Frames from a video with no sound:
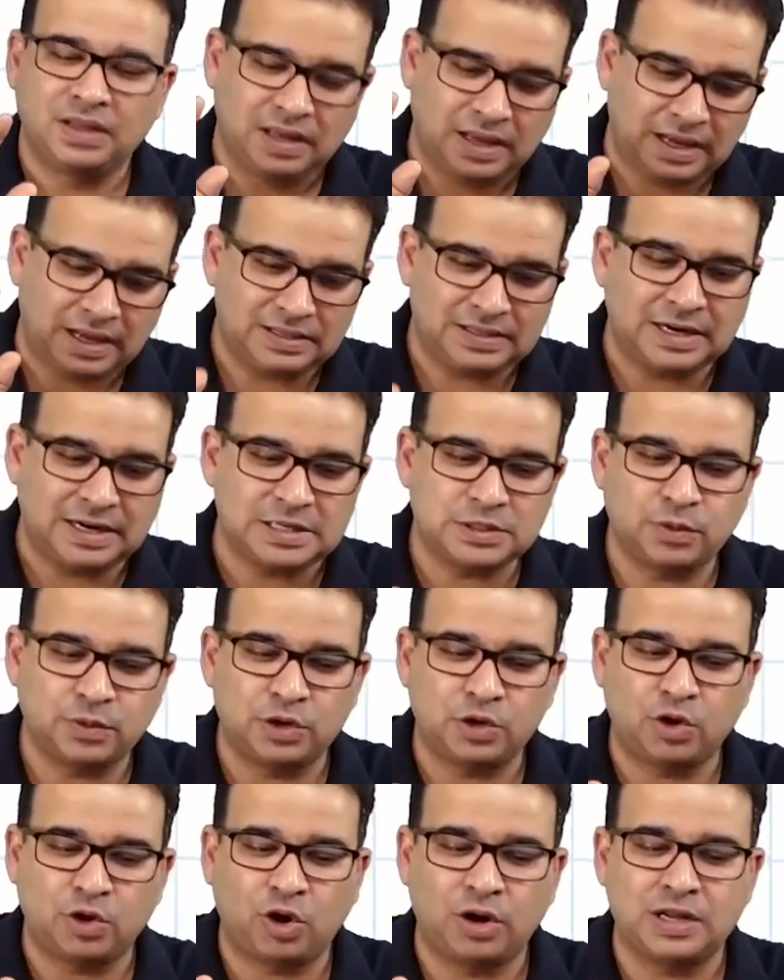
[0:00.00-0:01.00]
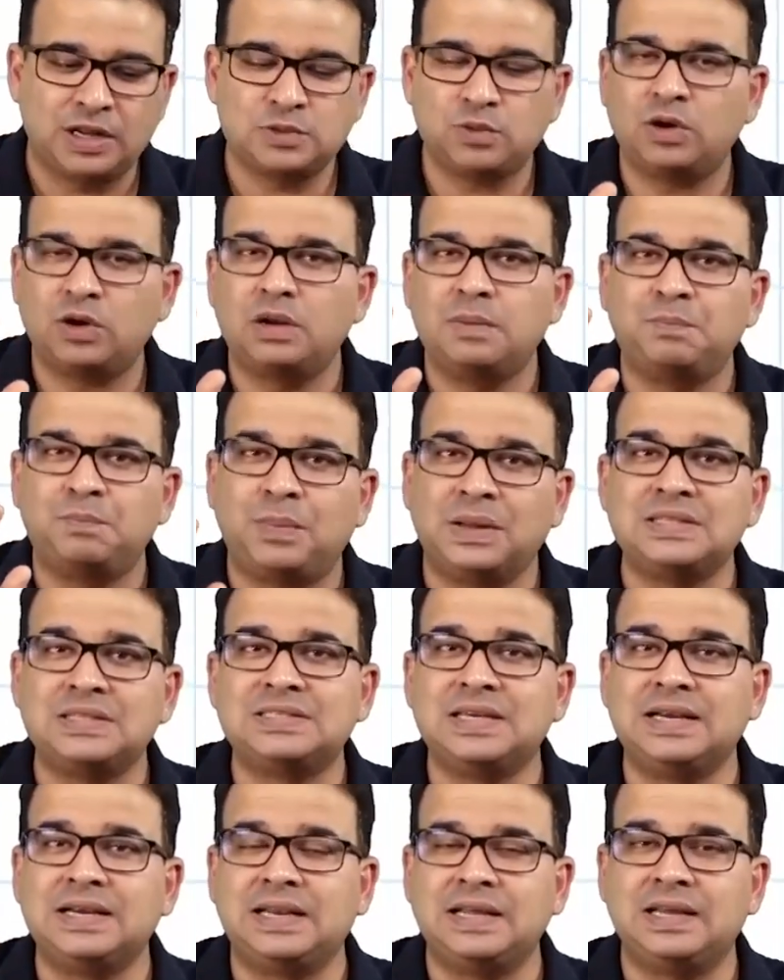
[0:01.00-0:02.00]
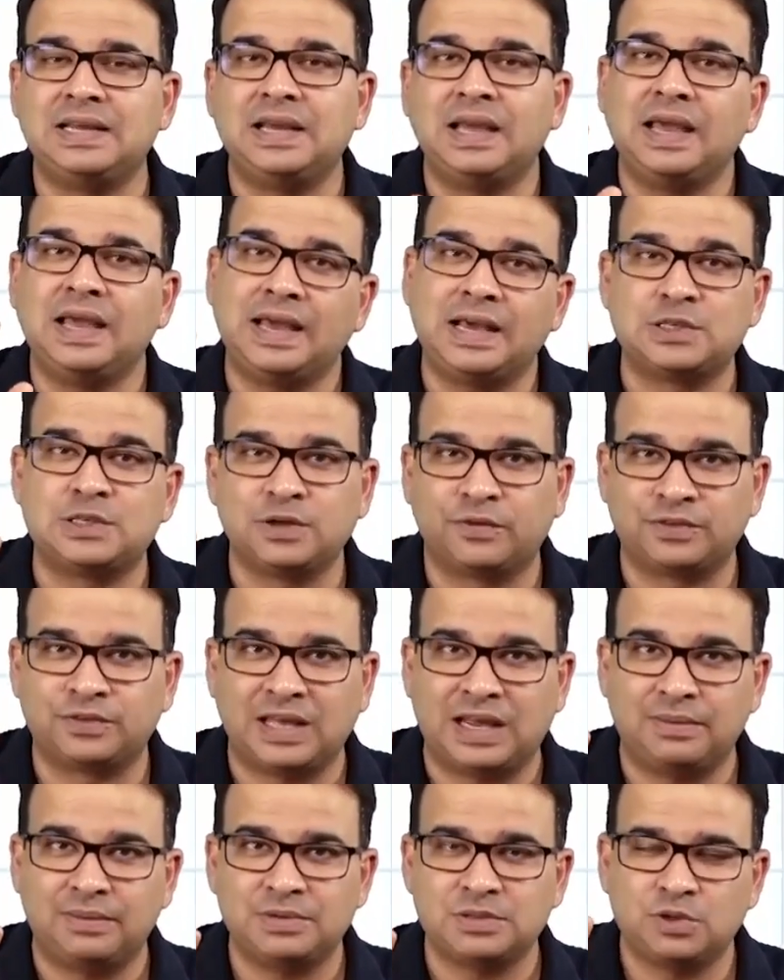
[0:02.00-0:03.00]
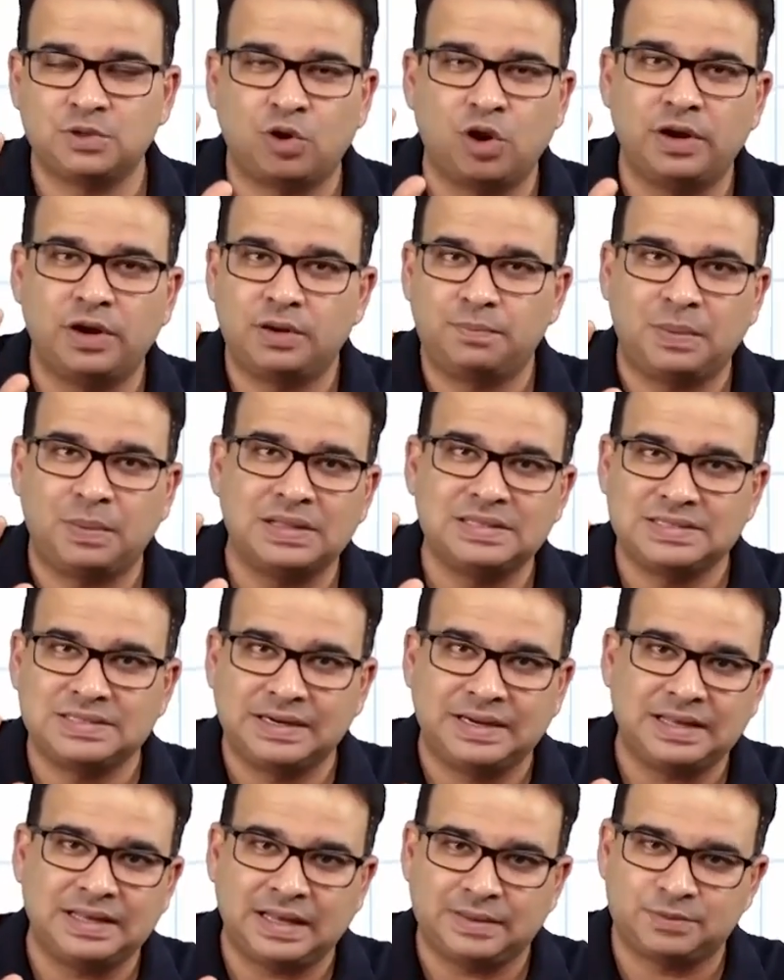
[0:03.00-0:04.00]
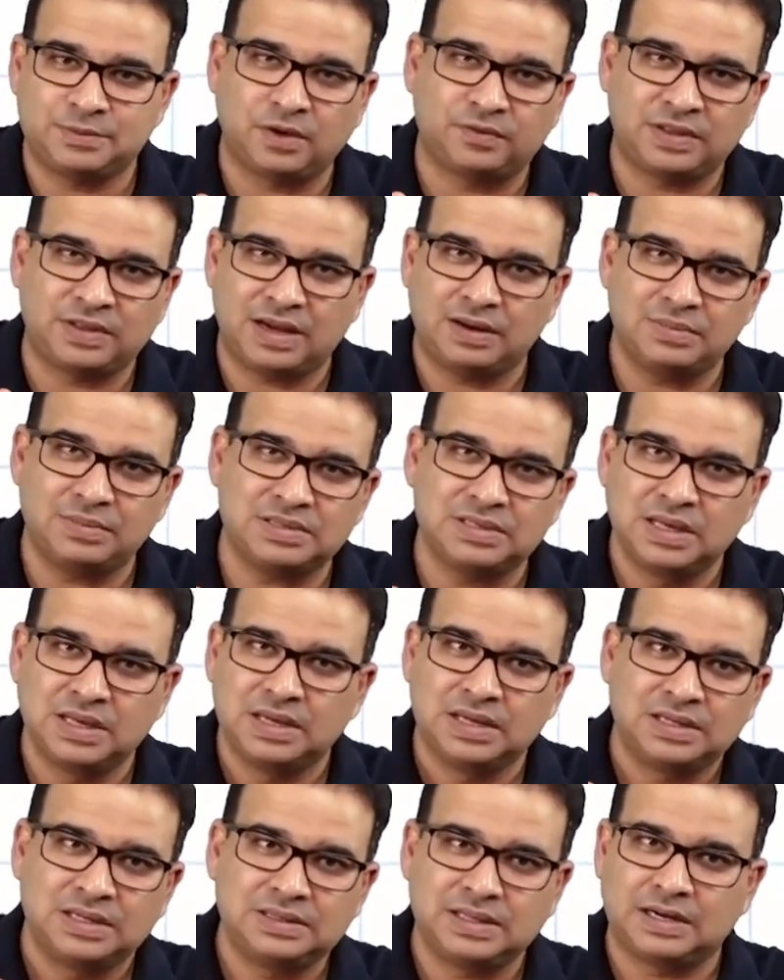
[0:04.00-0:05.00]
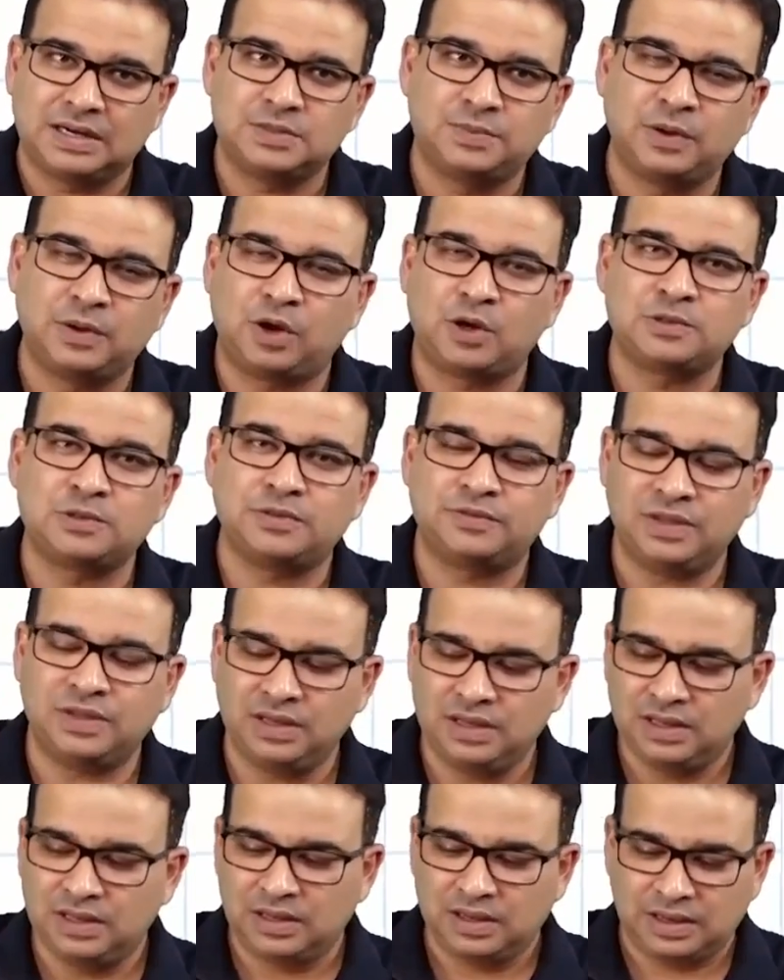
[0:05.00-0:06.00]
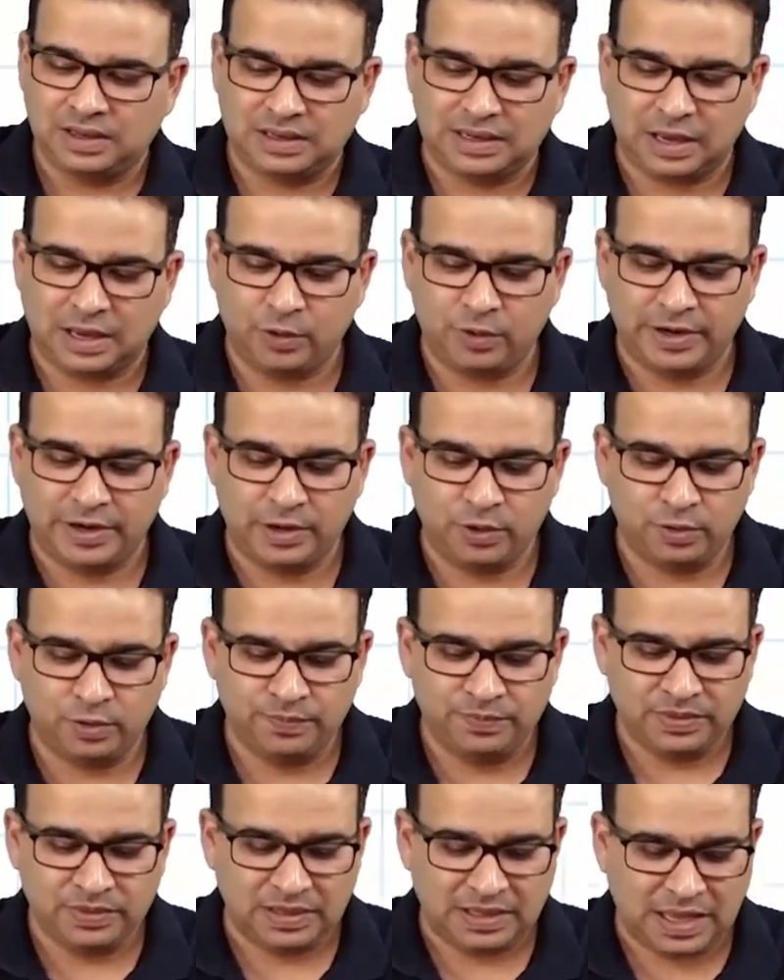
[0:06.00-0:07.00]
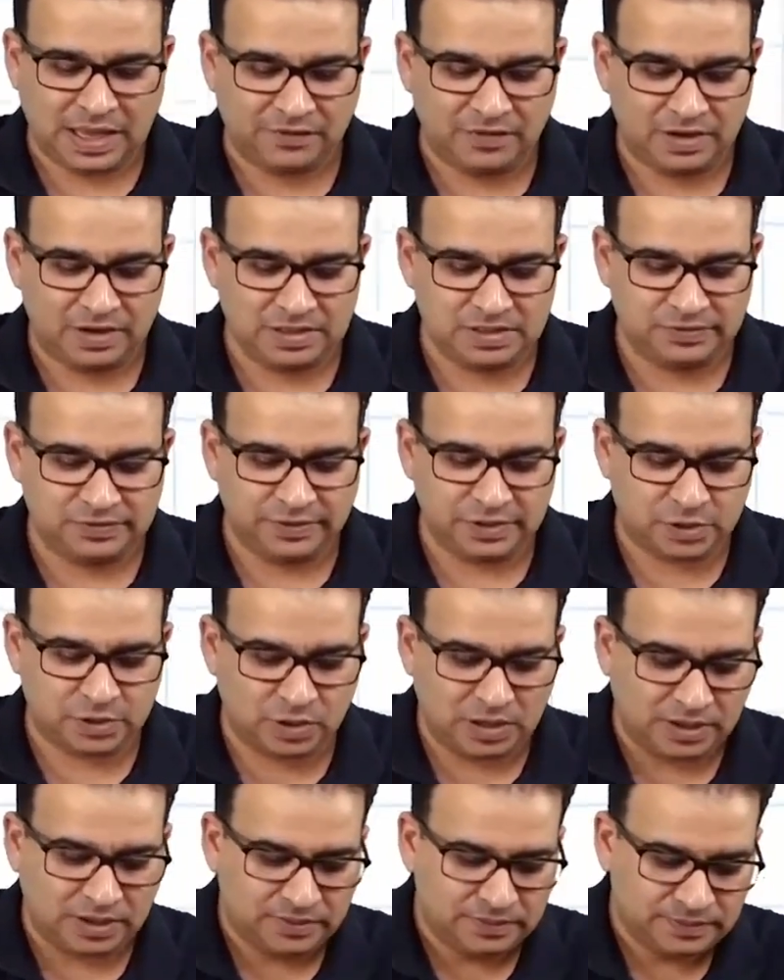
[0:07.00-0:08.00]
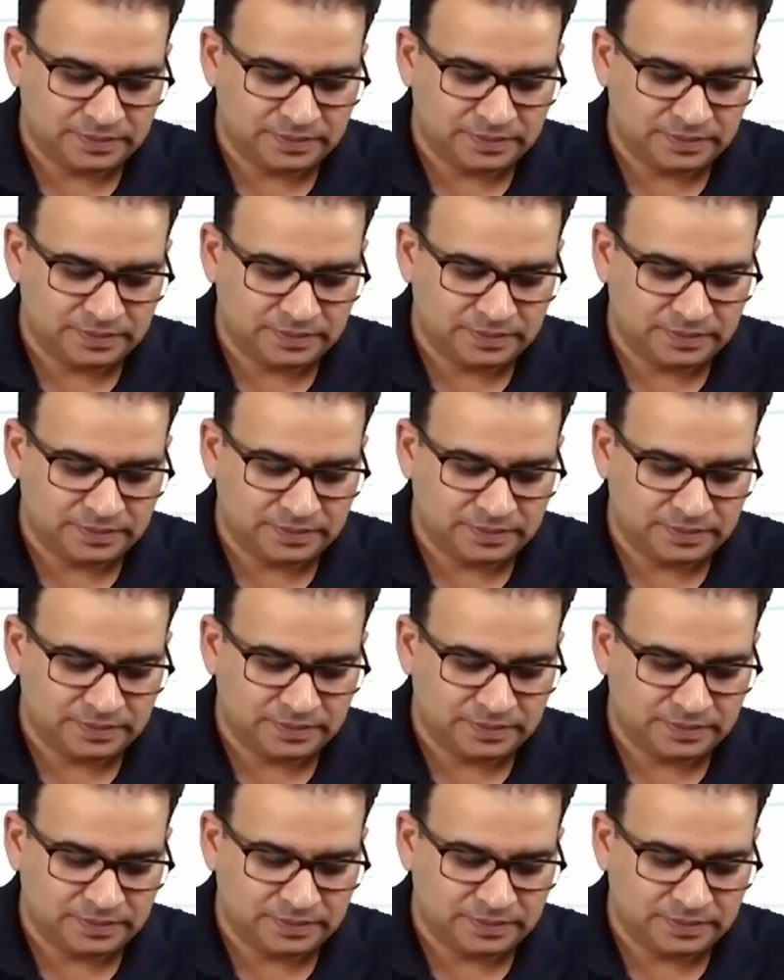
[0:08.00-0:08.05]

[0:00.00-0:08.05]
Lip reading: And that is what you call as what? Pulsating exophthalmos. You call it pulsating exophthalmos. That is because of the carotido-cavernous fistula.